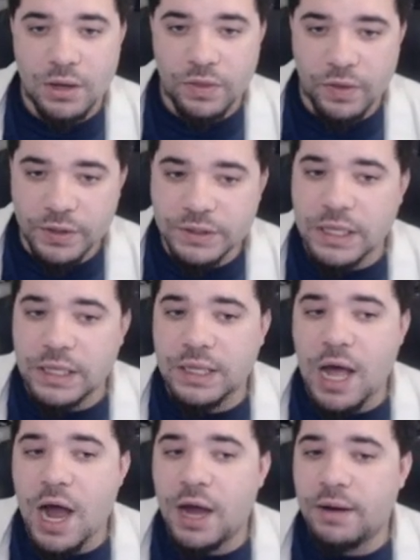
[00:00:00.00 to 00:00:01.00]
There is a
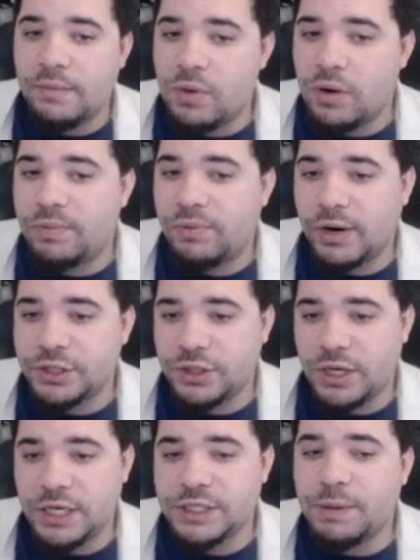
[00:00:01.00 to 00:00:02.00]
lot more
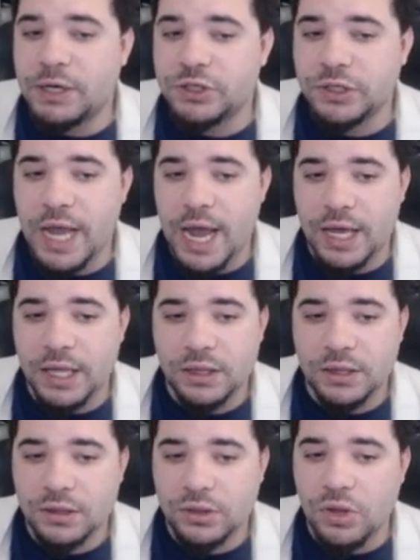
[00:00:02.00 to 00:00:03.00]
pressure, especially at
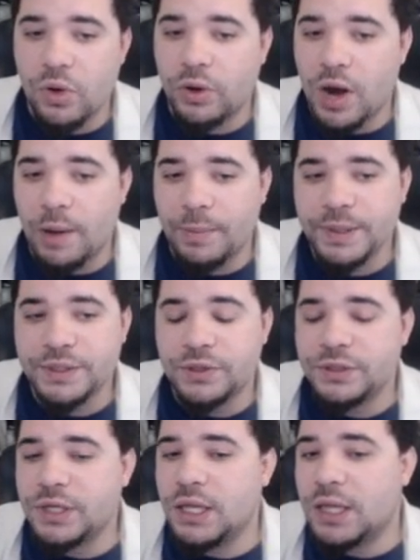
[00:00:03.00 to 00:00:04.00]
lower copies.
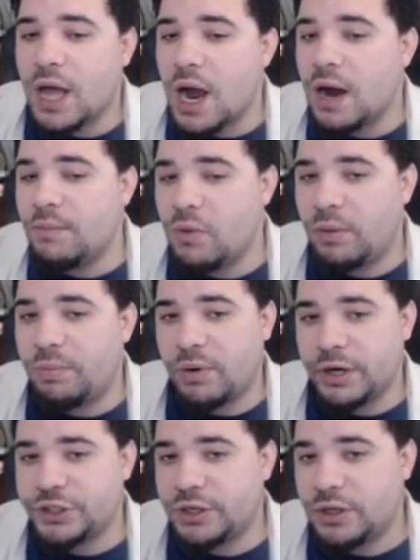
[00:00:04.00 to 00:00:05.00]
There's a lot more
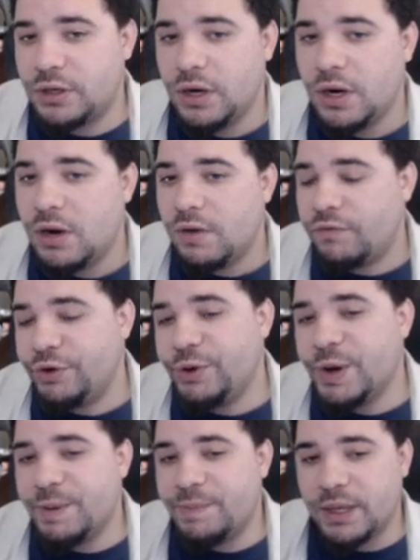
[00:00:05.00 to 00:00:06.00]
pressure for you
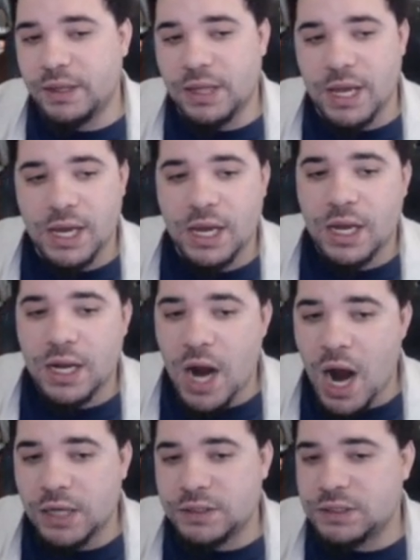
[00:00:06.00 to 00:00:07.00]
to be like
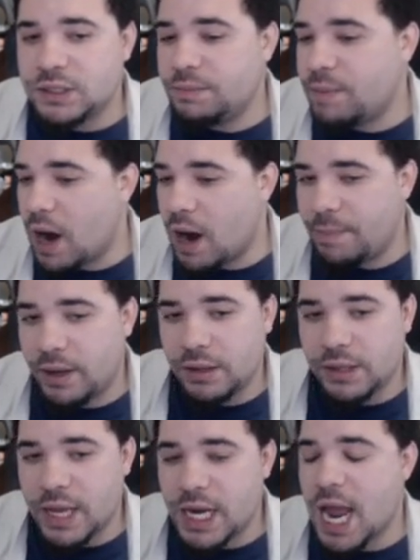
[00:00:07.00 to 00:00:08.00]
constantly
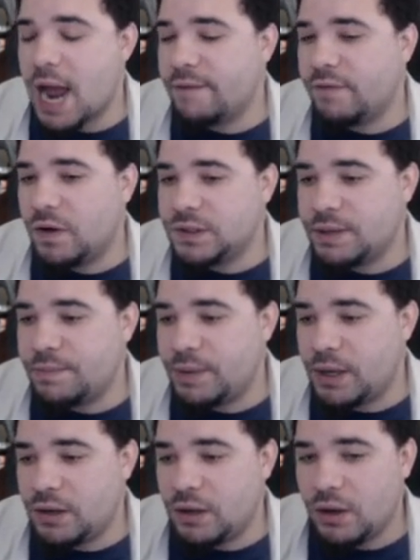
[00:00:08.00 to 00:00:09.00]
popping Lady Avalon's
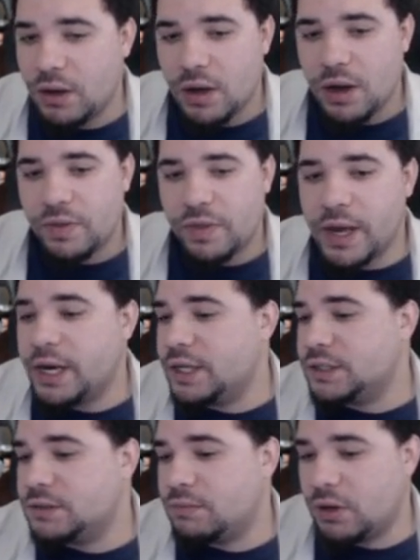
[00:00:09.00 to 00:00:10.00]
NP than it
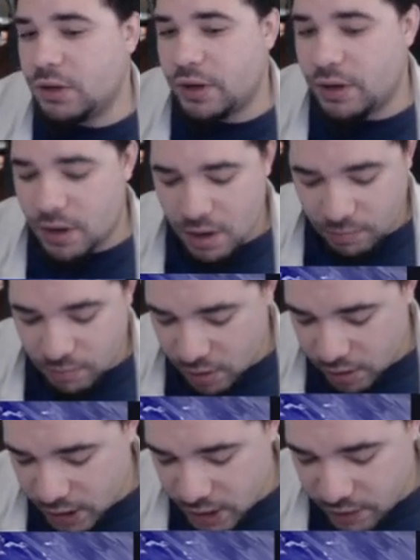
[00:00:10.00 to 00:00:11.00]
is Merlin. Merlin,